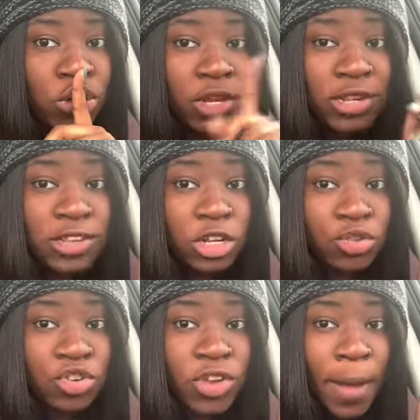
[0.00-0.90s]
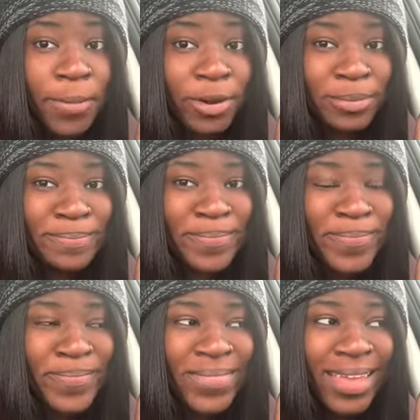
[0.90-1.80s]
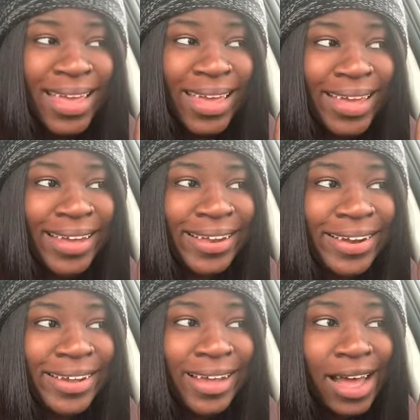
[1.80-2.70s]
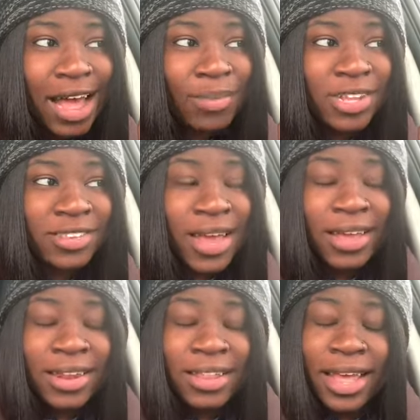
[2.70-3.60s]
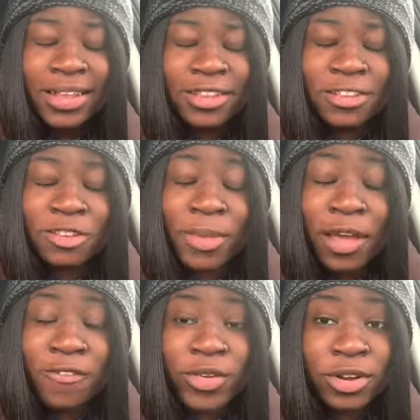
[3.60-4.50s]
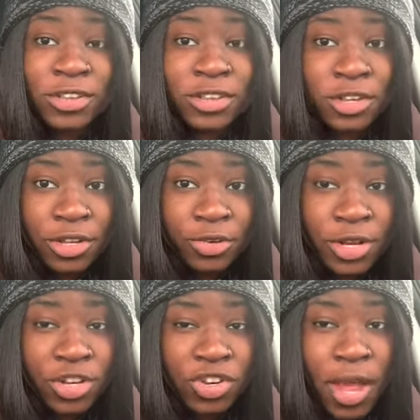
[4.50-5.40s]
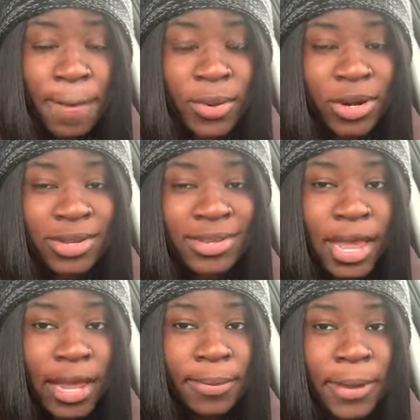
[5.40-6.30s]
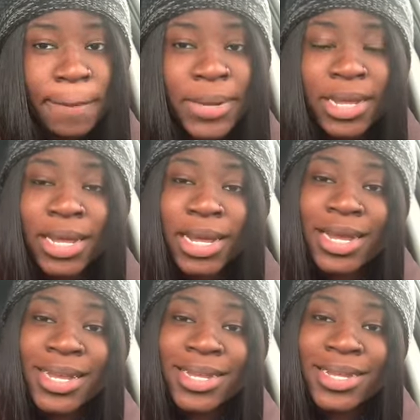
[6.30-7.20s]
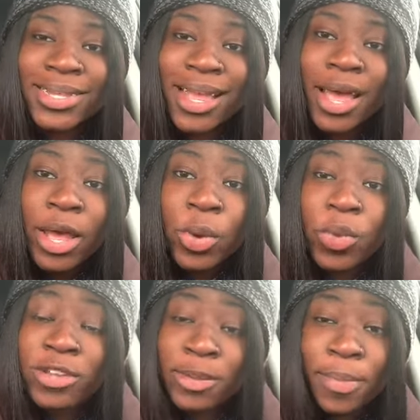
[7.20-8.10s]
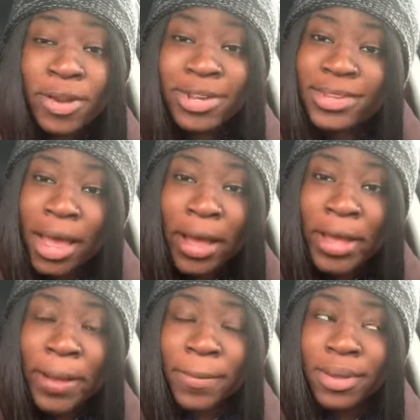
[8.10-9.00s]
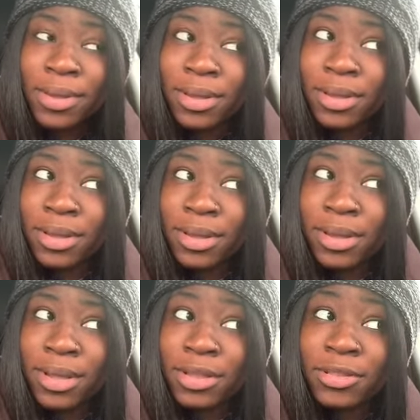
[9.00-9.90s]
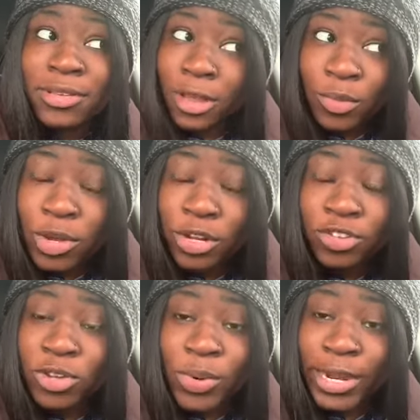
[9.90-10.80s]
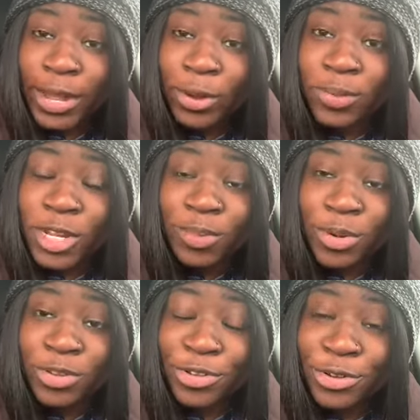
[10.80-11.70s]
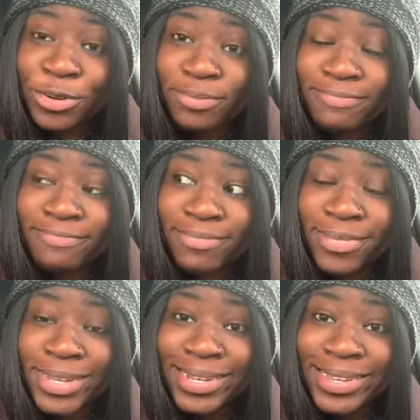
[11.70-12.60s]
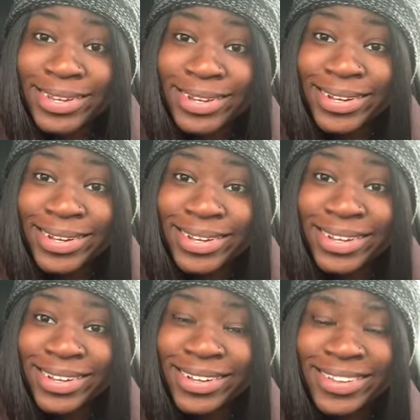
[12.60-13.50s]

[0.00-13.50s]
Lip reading: secret shopper. And I'm excited that this is my first secret shopper assignment because once upon a time, someone used to work at Home Depot too. Ding, ding, ding.